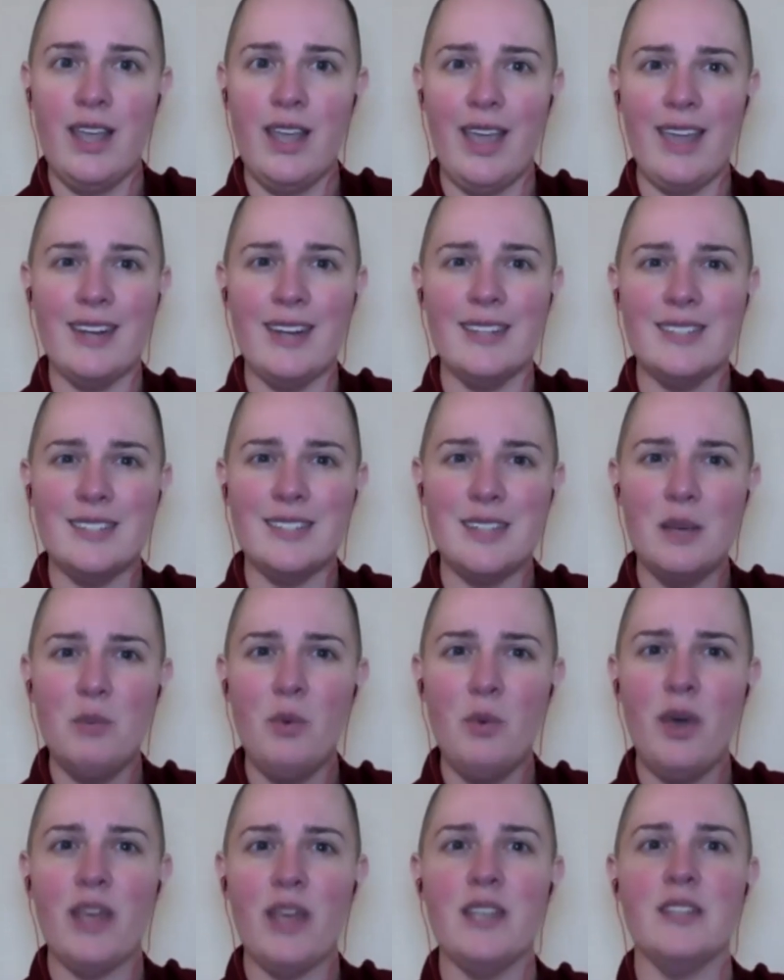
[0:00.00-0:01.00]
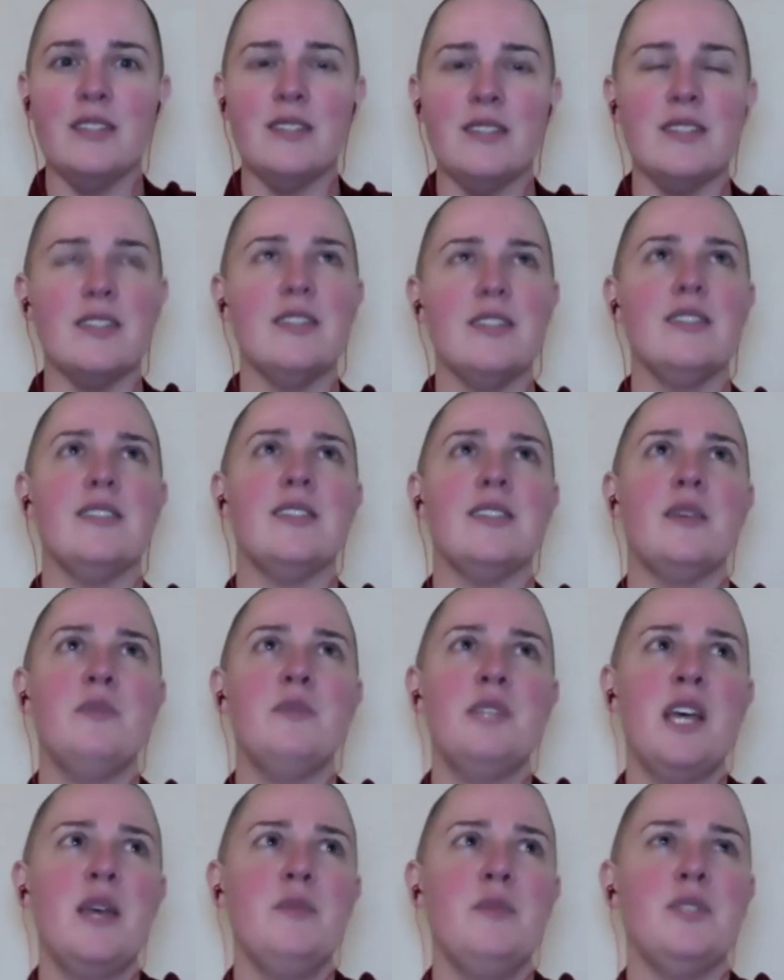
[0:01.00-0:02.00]
And in some ways,
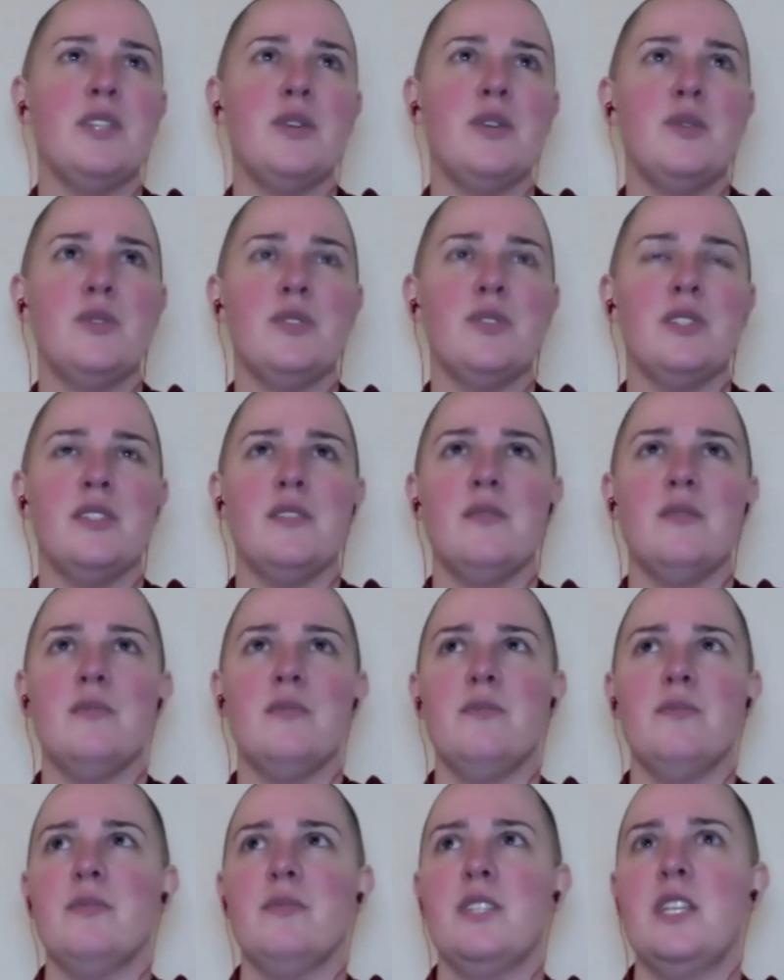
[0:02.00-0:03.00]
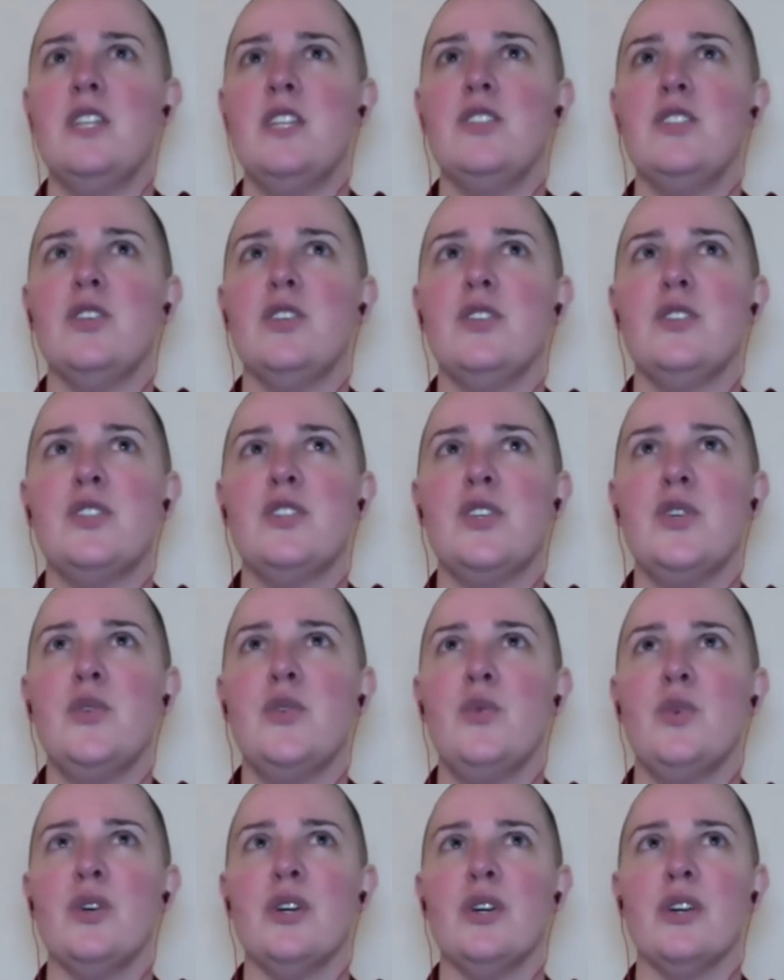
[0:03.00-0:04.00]
sometimes those teachers who
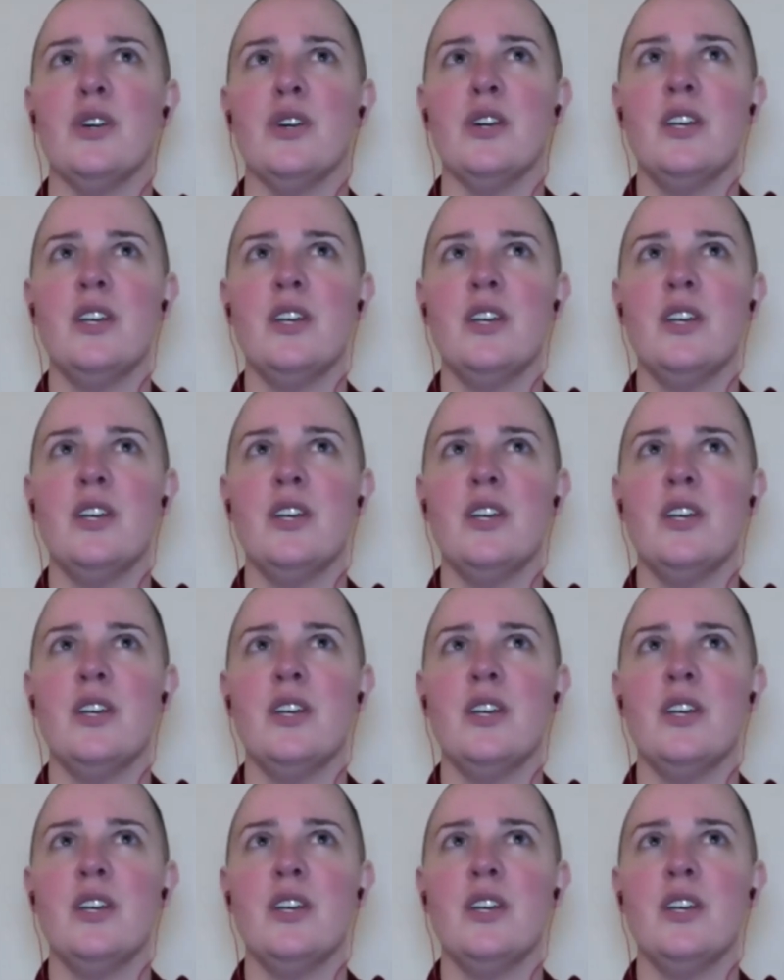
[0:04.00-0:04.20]
were